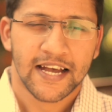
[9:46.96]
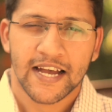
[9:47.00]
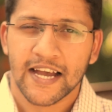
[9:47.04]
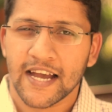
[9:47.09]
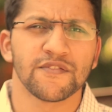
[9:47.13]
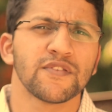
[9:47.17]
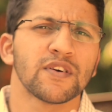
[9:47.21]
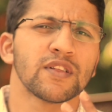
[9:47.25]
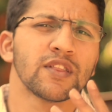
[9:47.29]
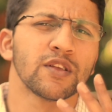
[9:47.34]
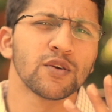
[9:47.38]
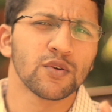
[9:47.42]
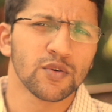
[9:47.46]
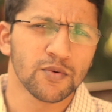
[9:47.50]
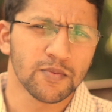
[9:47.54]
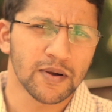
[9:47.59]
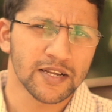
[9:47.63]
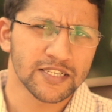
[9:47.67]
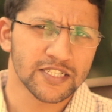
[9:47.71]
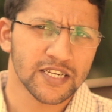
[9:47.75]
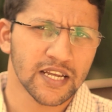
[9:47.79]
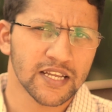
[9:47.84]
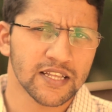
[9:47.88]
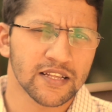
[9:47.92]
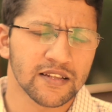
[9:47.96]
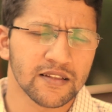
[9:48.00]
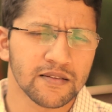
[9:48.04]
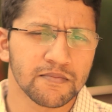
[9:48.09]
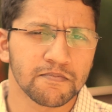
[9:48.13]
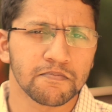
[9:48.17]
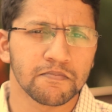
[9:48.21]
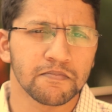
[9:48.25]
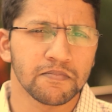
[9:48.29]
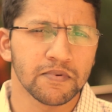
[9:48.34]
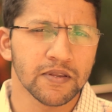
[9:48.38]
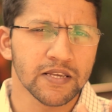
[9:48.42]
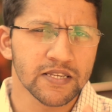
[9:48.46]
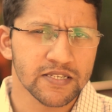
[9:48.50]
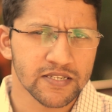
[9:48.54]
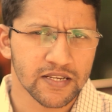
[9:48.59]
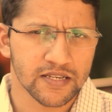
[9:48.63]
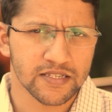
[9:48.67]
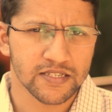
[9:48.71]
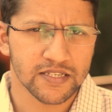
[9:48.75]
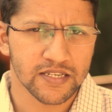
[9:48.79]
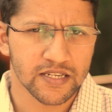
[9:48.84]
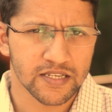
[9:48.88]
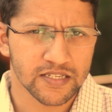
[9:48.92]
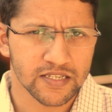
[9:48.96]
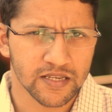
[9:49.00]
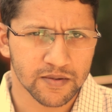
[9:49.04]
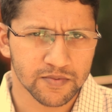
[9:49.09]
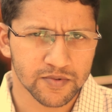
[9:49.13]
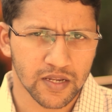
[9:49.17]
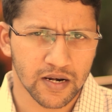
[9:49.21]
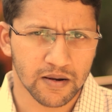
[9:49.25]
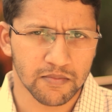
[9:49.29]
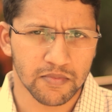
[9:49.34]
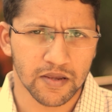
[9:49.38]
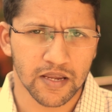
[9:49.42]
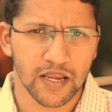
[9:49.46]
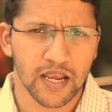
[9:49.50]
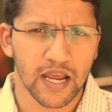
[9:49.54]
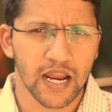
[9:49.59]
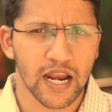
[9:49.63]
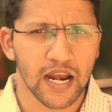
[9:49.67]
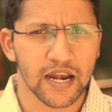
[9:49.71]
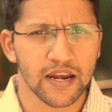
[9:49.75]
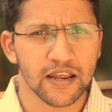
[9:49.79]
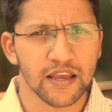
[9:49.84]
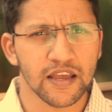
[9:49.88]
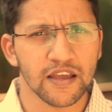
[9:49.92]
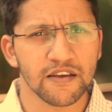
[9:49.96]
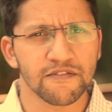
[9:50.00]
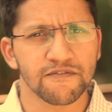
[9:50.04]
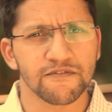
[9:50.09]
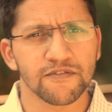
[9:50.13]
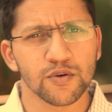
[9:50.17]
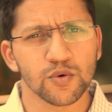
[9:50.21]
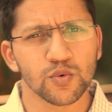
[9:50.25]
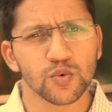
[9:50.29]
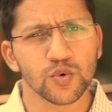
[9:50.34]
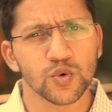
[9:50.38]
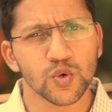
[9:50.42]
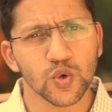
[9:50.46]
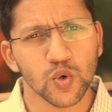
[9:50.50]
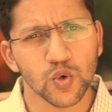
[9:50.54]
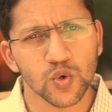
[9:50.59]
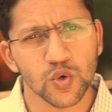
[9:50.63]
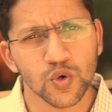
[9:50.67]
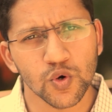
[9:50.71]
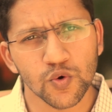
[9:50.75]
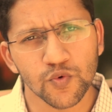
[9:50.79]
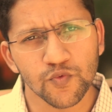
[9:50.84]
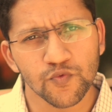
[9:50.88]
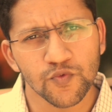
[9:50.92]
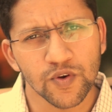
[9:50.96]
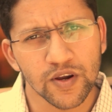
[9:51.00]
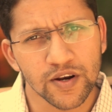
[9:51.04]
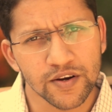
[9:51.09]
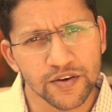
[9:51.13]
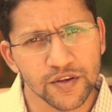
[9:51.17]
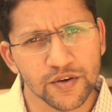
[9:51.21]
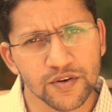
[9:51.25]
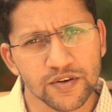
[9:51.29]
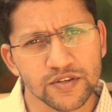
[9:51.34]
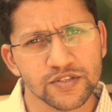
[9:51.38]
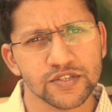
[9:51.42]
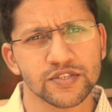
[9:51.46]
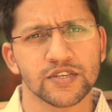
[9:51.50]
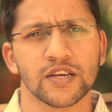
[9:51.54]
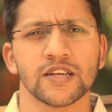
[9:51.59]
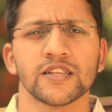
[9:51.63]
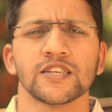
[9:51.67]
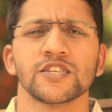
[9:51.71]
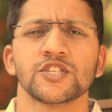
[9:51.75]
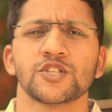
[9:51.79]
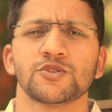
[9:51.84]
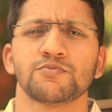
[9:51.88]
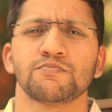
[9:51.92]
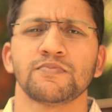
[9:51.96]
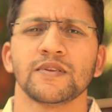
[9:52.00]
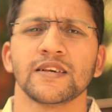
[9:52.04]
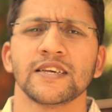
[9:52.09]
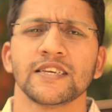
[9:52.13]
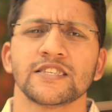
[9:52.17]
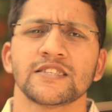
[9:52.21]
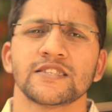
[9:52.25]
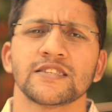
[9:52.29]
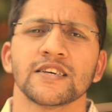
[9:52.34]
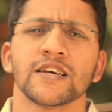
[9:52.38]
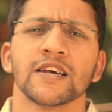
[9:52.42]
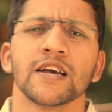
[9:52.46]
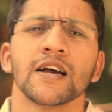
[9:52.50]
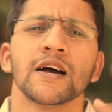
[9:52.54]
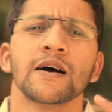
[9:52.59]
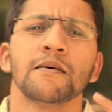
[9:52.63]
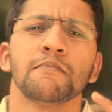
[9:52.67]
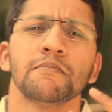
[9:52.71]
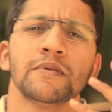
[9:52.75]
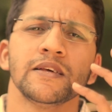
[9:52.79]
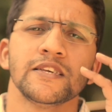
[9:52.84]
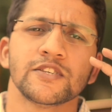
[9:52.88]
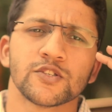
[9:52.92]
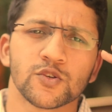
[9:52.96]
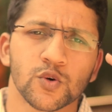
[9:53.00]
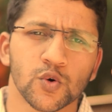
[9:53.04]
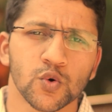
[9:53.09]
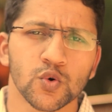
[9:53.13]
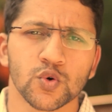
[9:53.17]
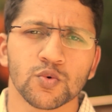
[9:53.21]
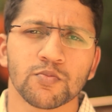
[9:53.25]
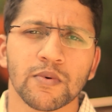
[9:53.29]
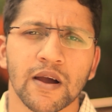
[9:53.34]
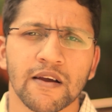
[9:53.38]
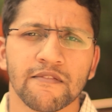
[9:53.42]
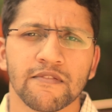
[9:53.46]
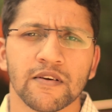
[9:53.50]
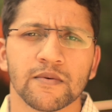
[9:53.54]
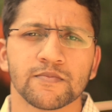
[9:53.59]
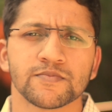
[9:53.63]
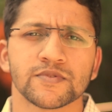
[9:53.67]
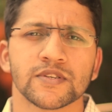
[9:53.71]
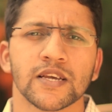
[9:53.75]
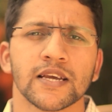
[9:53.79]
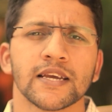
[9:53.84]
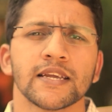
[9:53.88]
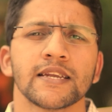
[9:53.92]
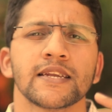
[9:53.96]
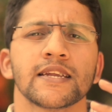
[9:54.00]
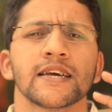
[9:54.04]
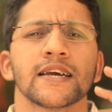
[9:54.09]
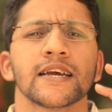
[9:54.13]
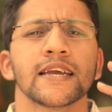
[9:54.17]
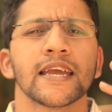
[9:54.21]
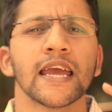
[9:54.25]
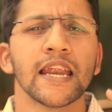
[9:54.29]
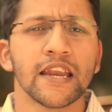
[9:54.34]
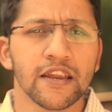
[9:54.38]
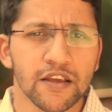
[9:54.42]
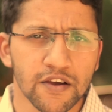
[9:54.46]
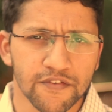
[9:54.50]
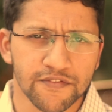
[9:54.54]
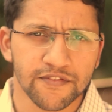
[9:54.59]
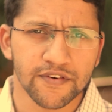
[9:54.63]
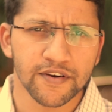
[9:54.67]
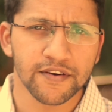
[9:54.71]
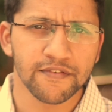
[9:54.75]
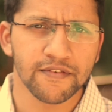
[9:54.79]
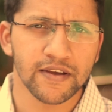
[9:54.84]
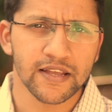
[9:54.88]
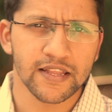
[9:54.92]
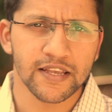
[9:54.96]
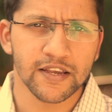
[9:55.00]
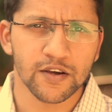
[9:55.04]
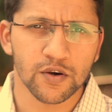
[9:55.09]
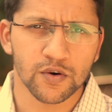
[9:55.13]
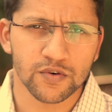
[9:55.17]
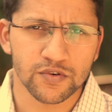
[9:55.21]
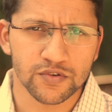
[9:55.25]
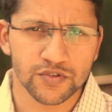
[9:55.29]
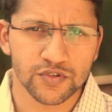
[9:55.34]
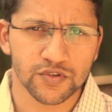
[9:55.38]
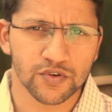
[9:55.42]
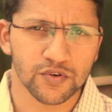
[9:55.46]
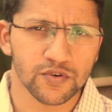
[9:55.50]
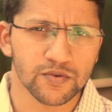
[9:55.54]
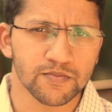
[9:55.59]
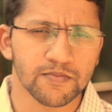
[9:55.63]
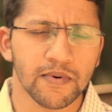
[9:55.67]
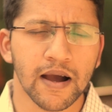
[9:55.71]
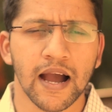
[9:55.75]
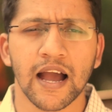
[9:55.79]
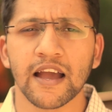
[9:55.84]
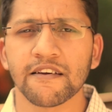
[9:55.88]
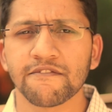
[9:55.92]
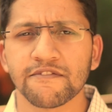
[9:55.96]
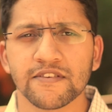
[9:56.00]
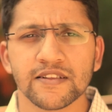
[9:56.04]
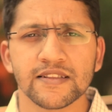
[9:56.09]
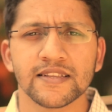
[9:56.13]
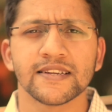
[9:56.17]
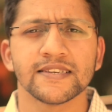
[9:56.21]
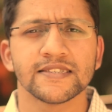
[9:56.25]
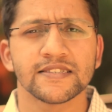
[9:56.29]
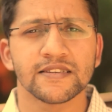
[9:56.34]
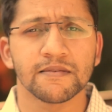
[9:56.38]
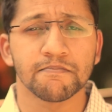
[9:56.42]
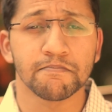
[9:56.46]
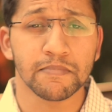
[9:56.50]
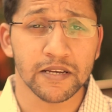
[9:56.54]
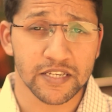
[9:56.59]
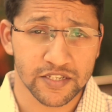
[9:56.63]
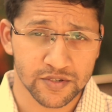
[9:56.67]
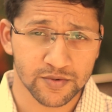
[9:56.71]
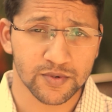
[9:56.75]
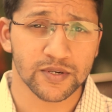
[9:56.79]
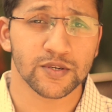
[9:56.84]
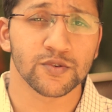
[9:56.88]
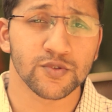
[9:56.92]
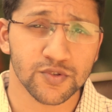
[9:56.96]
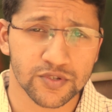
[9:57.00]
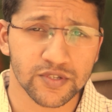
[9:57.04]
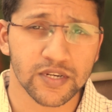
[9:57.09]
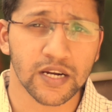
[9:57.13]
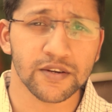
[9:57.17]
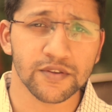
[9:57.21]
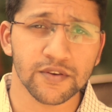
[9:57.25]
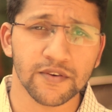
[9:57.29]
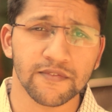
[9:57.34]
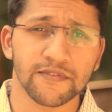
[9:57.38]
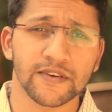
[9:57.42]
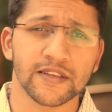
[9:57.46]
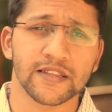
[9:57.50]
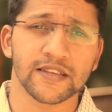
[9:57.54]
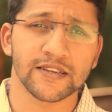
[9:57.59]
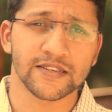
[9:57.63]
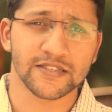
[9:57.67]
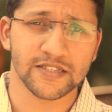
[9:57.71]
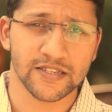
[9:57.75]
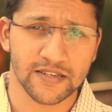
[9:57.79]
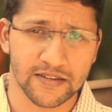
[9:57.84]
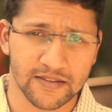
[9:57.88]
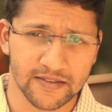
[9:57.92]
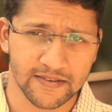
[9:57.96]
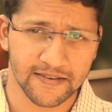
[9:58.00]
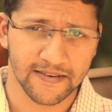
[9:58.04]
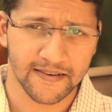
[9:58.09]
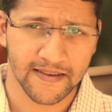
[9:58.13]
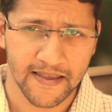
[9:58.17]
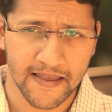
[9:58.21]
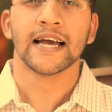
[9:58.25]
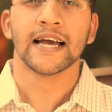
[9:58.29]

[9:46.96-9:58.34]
If you're new to my channel, please consider subscribing. And if you don't know where your sun is placed, please go to my website, get your free Vedic horoscope. I feel that is the best way to start your Vedic journey.